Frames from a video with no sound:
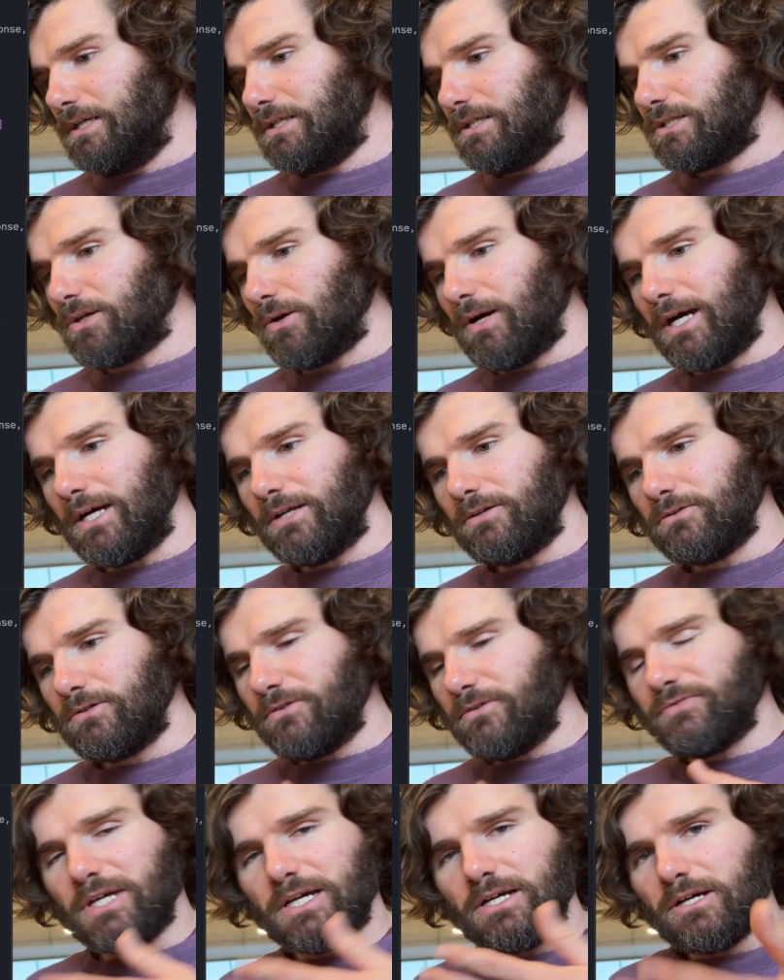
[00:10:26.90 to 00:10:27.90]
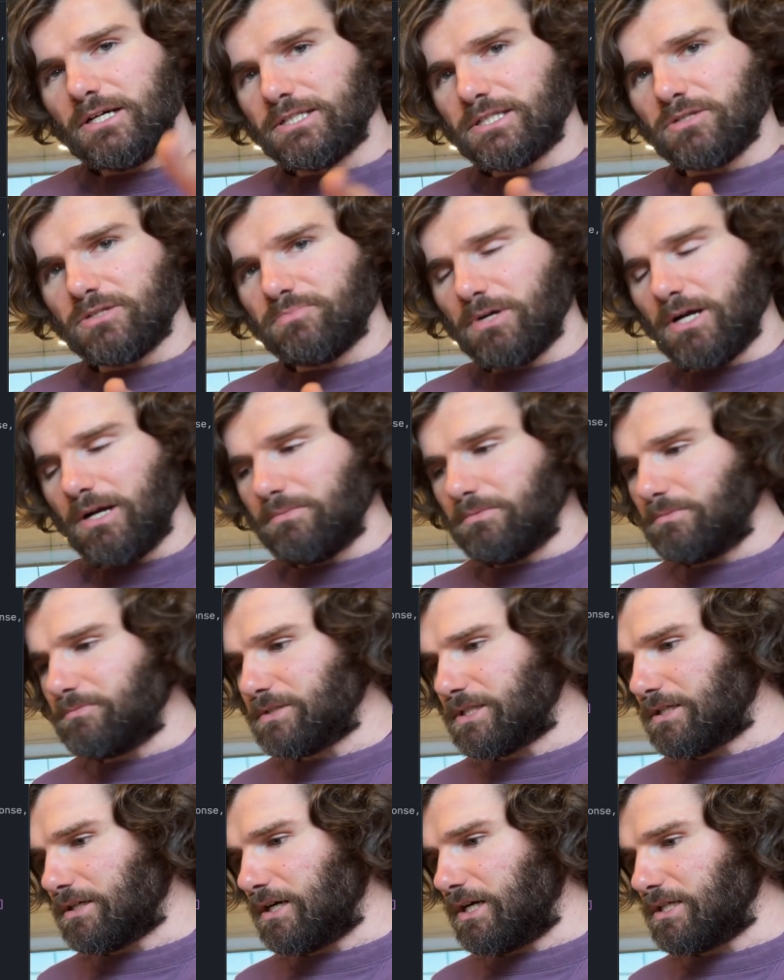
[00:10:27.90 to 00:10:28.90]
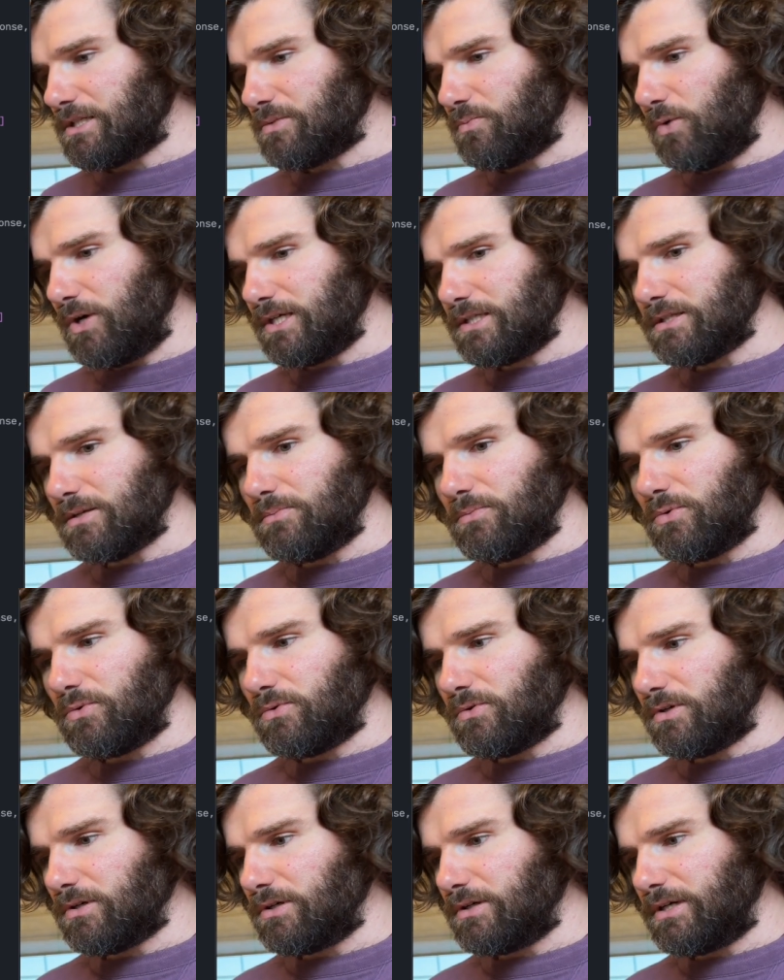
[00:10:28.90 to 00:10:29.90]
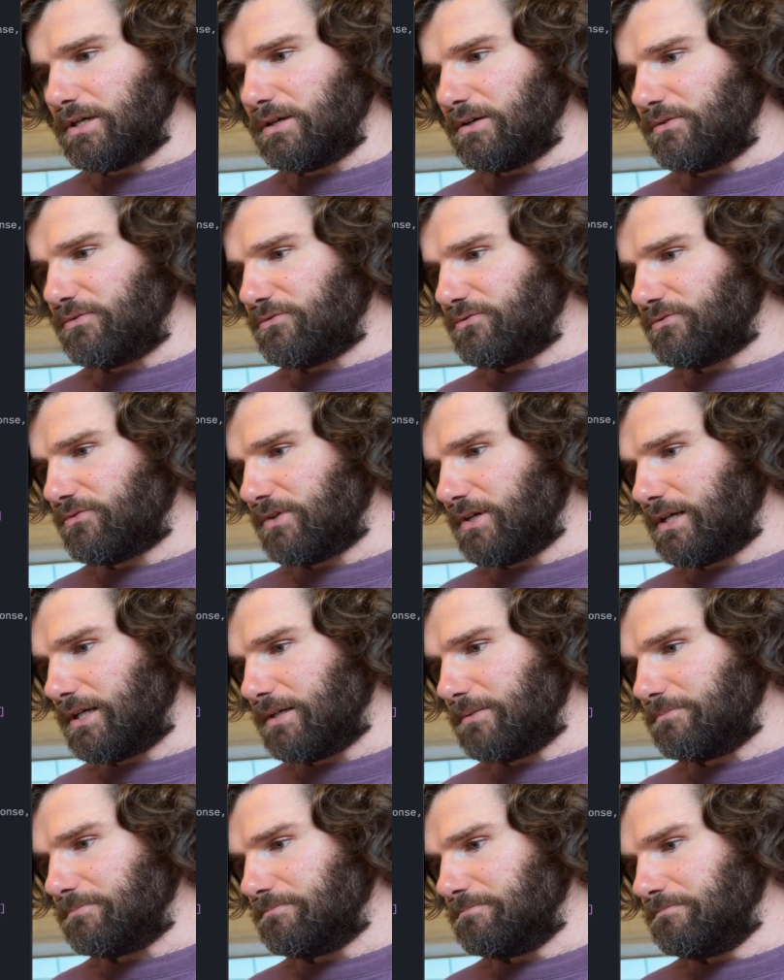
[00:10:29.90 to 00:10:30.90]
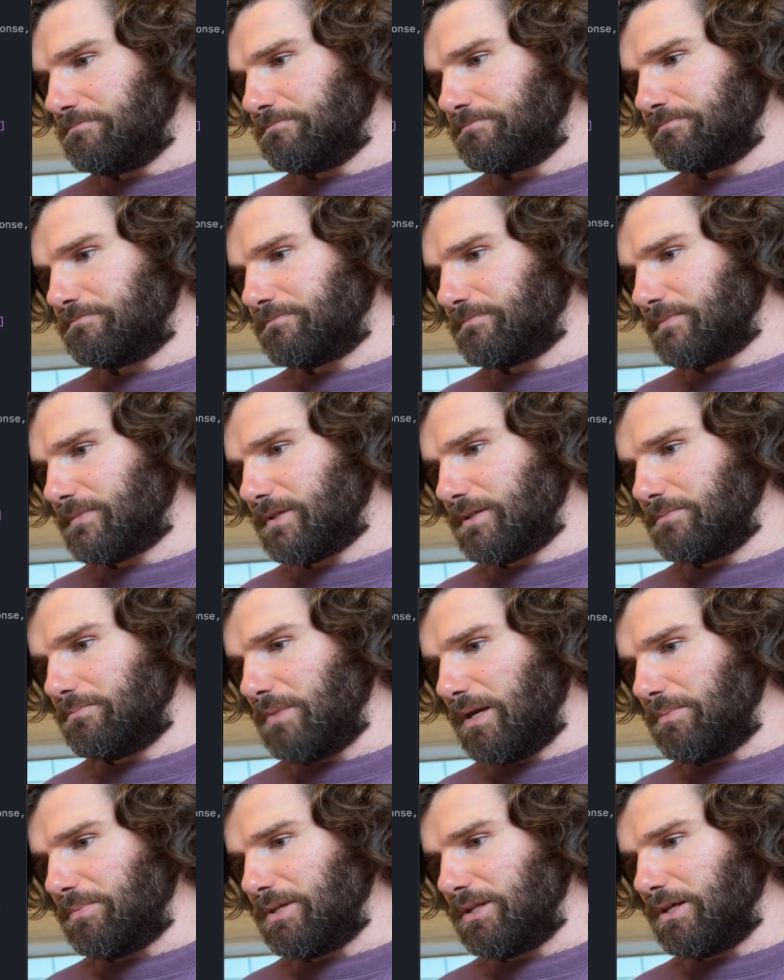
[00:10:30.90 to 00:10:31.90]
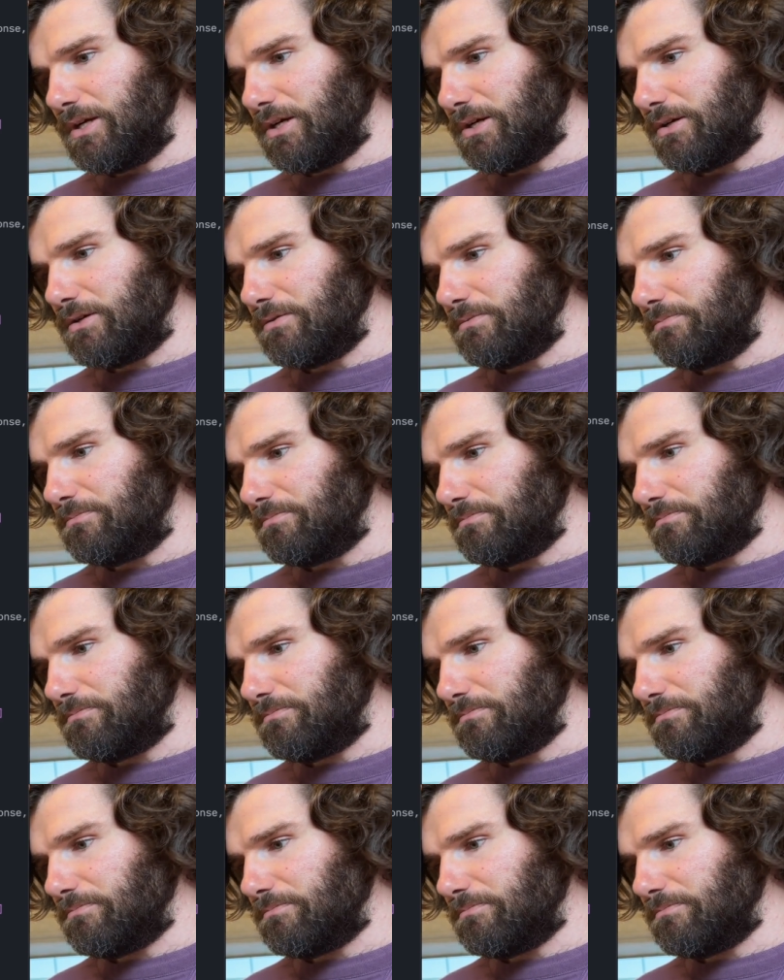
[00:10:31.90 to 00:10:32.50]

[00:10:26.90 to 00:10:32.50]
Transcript: So I don't know if that causes problems in CosmWasm, or if maybe there's